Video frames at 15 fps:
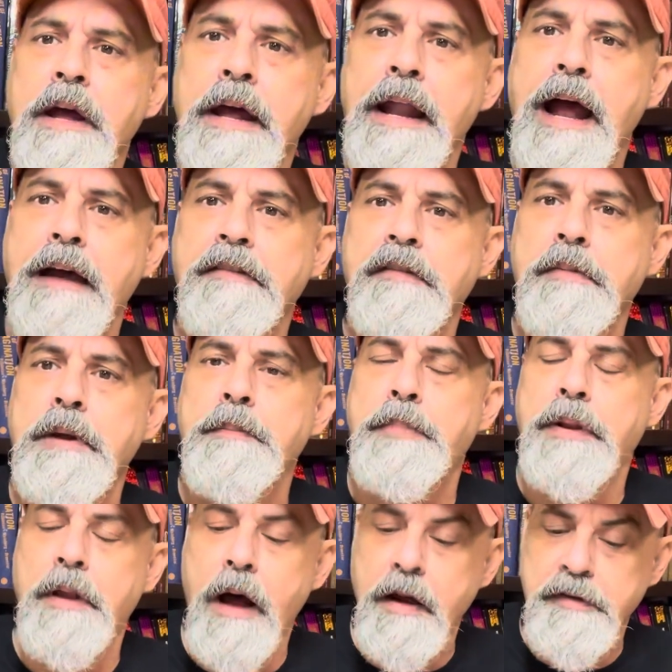It has to be
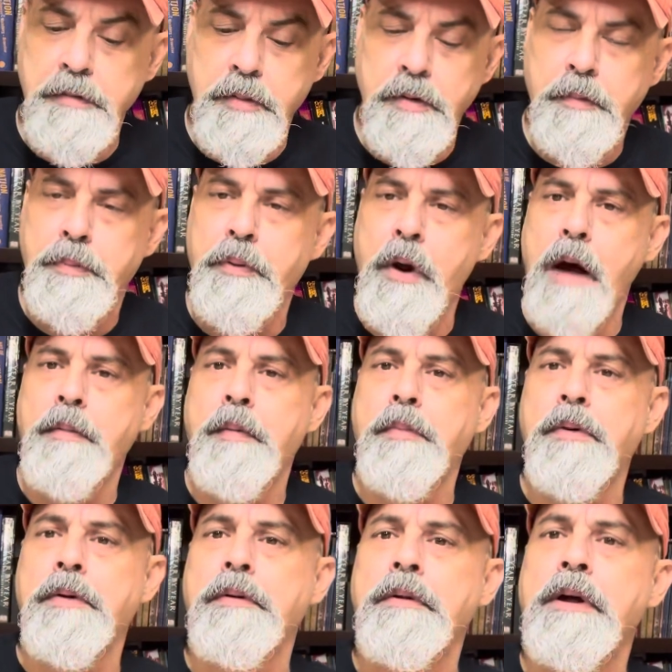plausible,
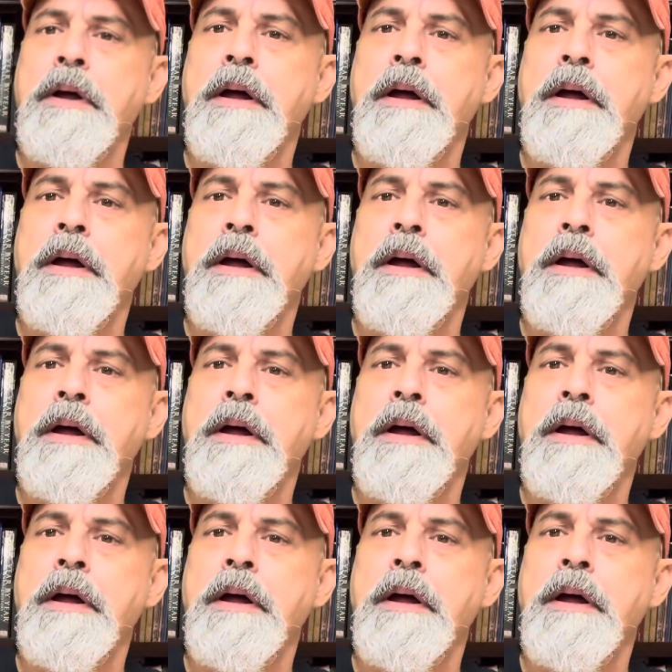probable.